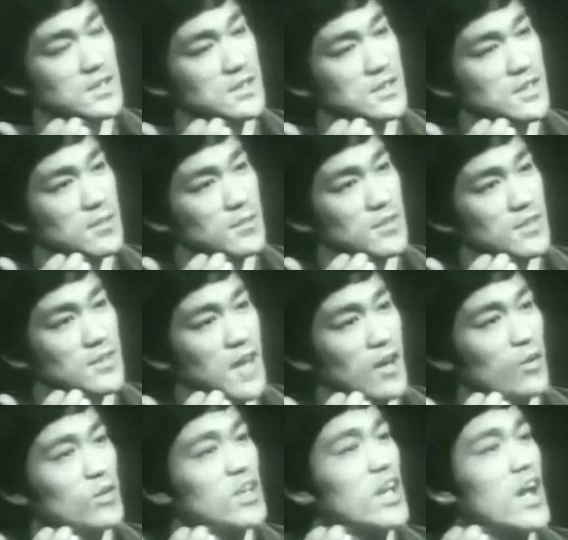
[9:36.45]
I mean, I don't
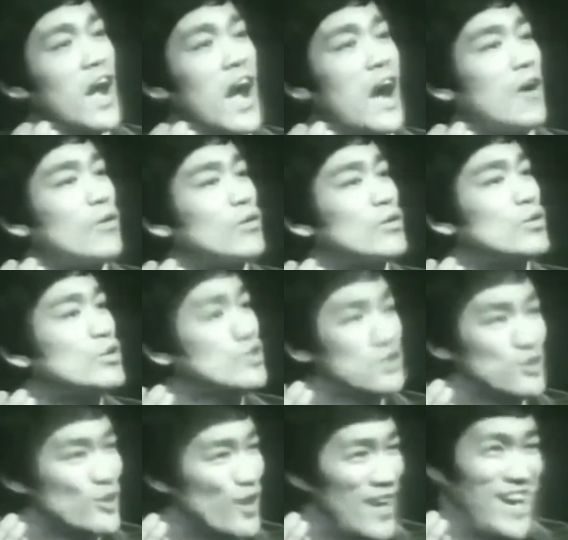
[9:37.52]
care how good you
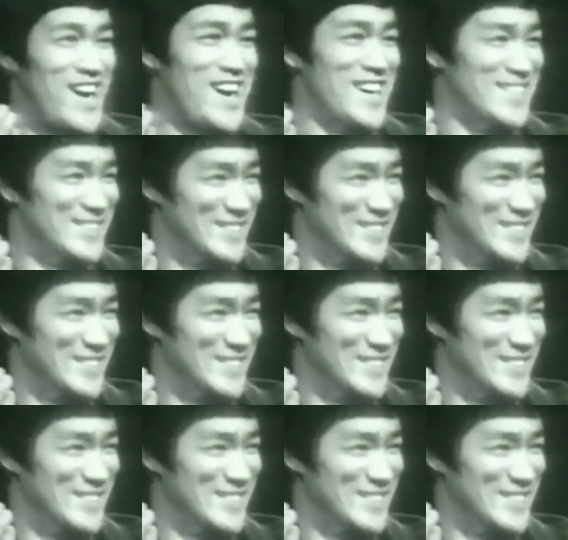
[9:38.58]
are, you know.